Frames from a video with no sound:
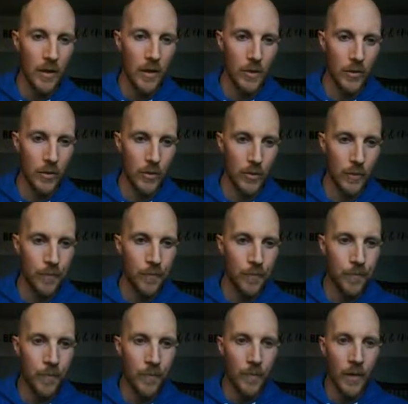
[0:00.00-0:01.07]
So
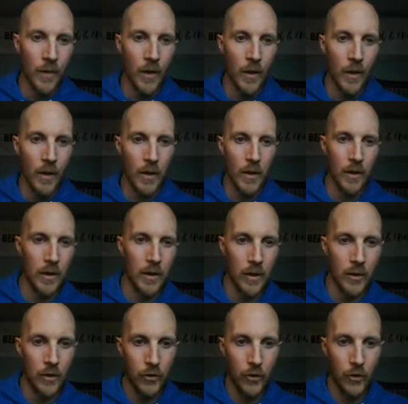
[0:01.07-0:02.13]
I
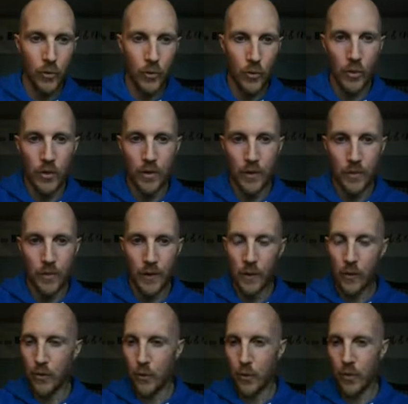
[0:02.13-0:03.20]
need to
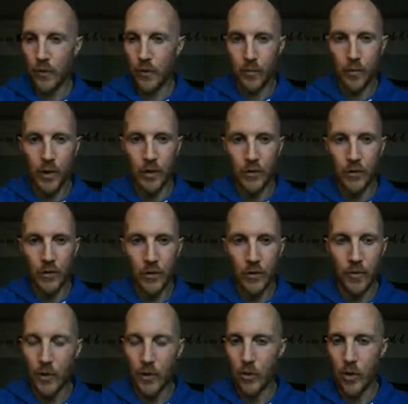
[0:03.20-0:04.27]
follow the order of operations.
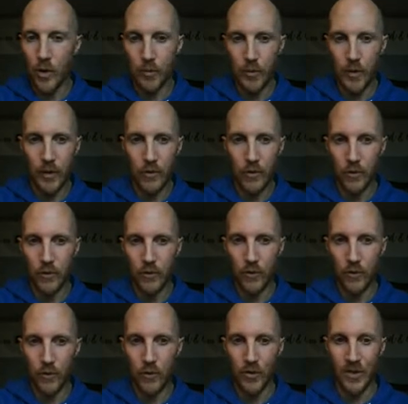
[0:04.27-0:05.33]
My 2 operations
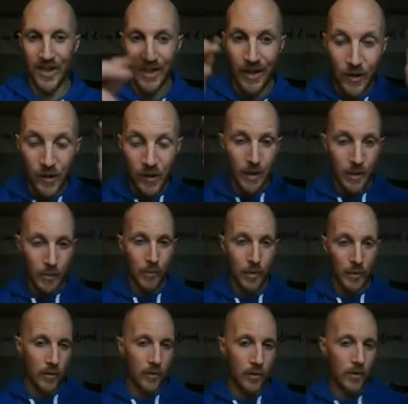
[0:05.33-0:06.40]
for inside the
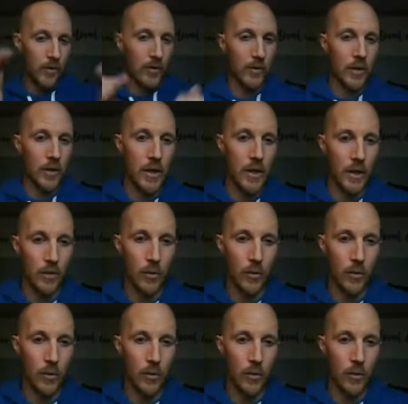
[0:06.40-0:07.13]
parentheses that affect the x